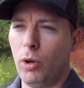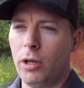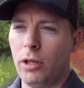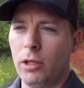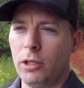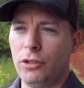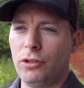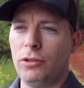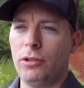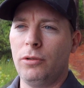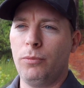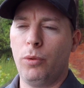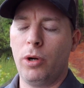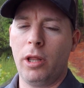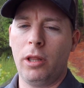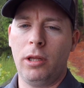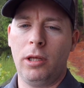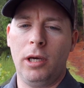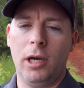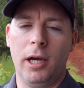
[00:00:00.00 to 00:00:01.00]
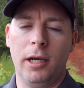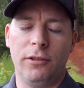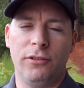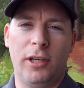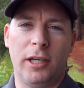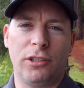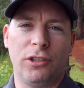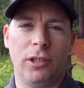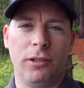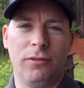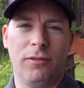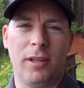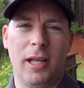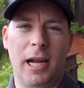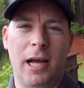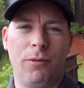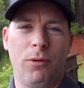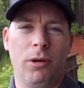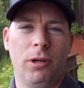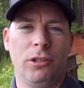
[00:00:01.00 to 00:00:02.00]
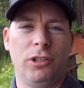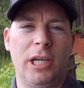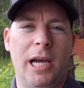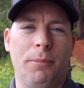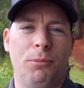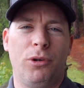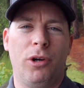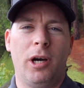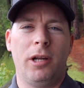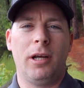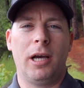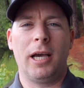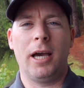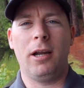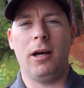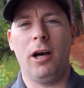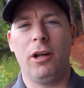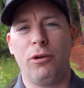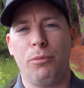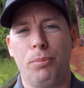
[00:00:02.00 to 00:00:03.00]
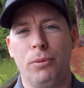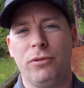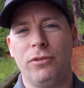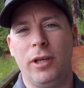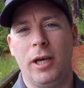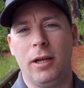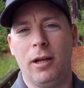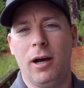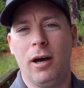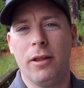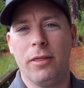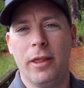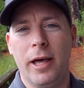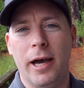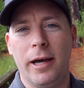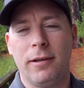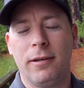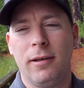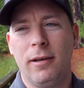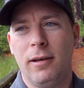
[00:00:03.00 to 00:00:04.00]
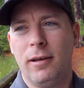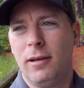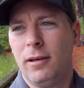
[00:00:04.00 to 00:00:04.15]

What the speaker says: one of the sections that I wrote a chapter on, I got 100% on that.